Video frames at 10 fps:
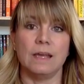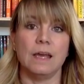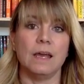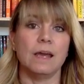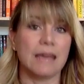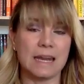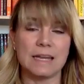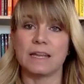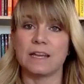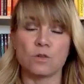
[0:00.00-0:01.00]
Again,
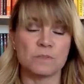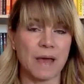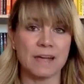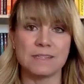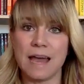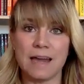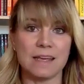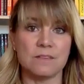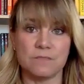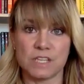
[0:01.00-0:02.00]
it goes back to that
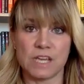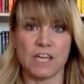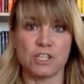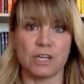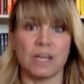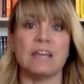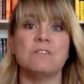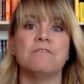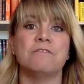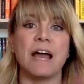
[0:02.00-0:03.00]
invitation,
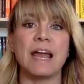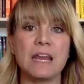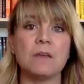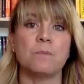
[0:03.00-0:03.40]
inviting